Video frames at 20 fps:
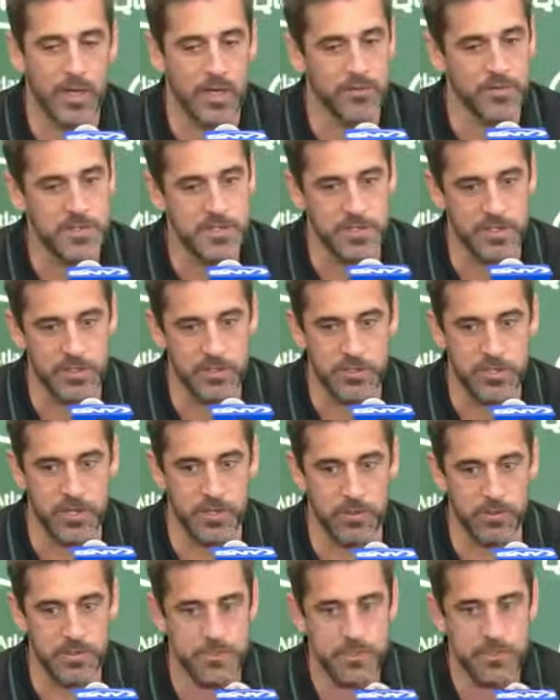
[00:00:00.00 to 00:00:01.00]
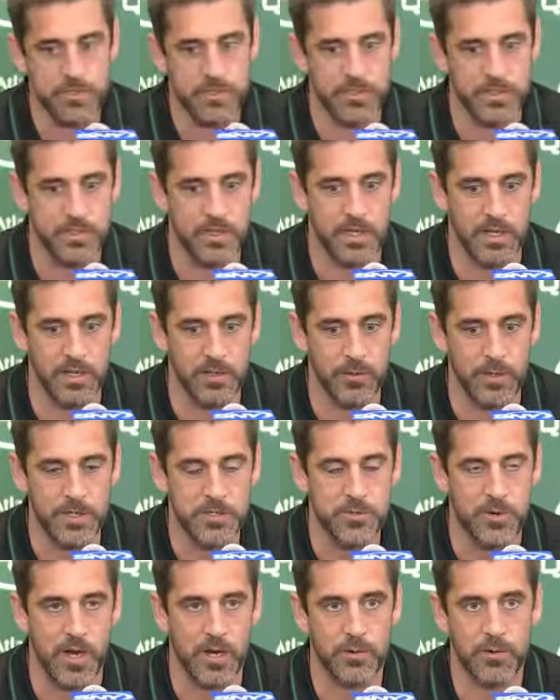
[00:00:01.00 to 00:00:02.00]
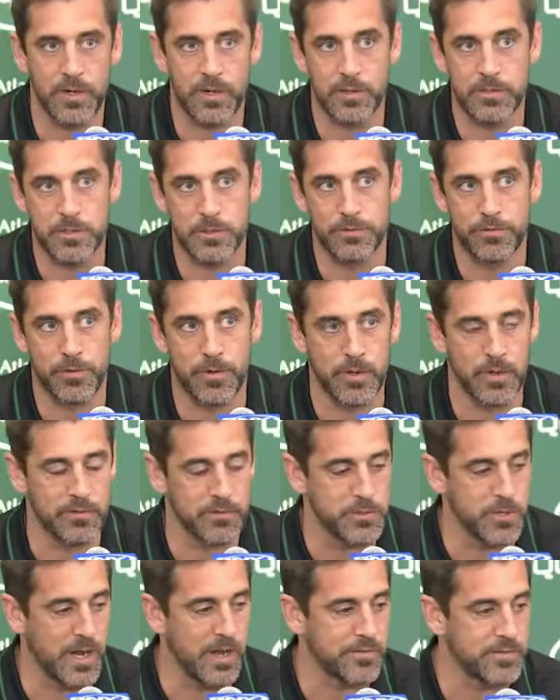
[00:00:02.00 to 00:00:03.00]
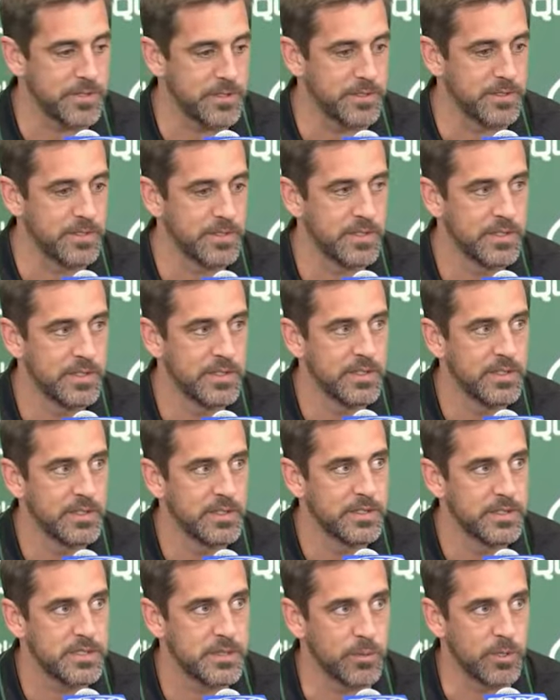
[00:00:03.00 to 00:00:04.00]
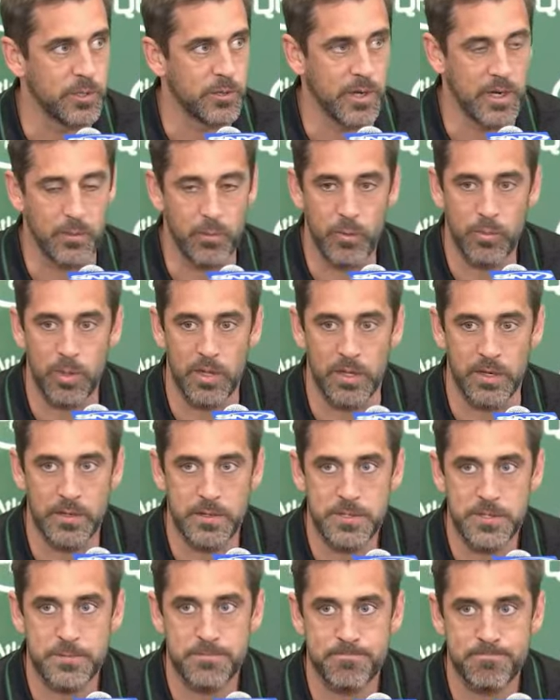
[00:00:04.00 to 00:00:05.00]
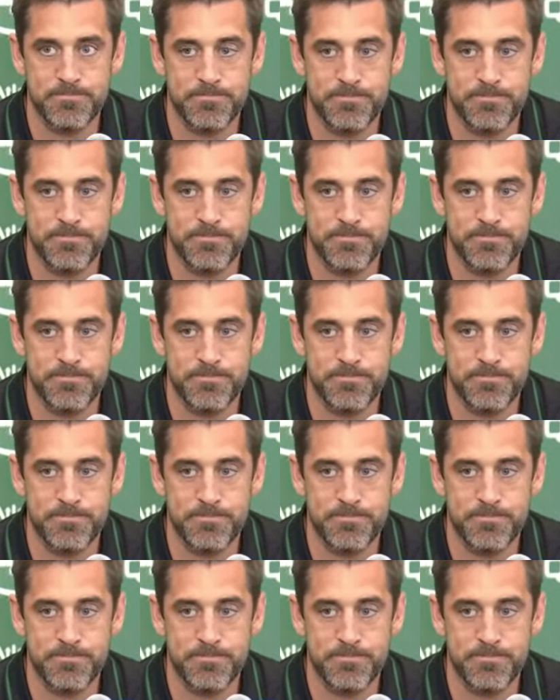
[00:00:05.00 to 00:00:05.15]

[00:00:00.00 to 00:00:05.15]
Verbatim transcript: Obviously, Joe's got a great track record so far of drafting some incredible players.